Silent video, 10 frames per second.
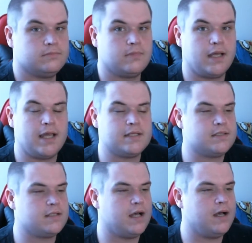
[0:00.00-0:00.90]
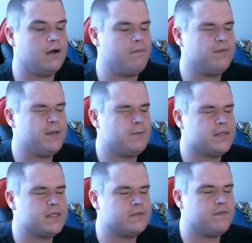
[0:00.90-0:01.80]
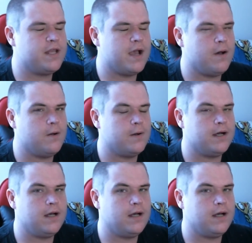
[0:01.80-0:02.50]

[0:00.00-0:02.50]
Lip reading: I guess hopefully with this video,